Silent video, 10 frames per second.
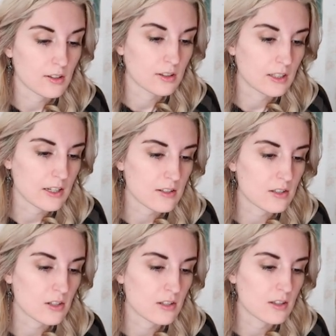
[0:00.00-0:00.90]

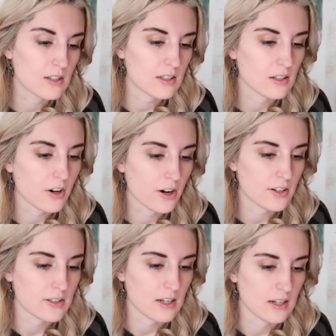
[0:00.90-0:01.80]
list this
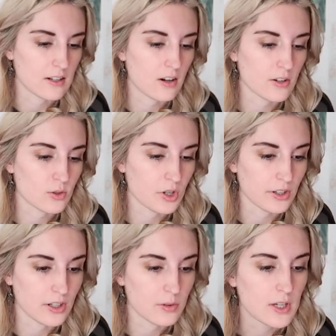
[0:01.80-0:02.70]
card is in on
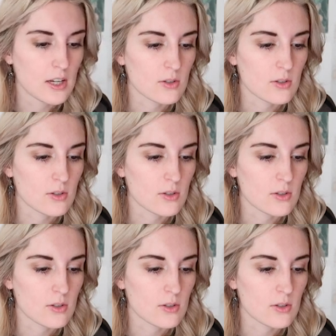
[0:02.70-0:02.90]
Trello.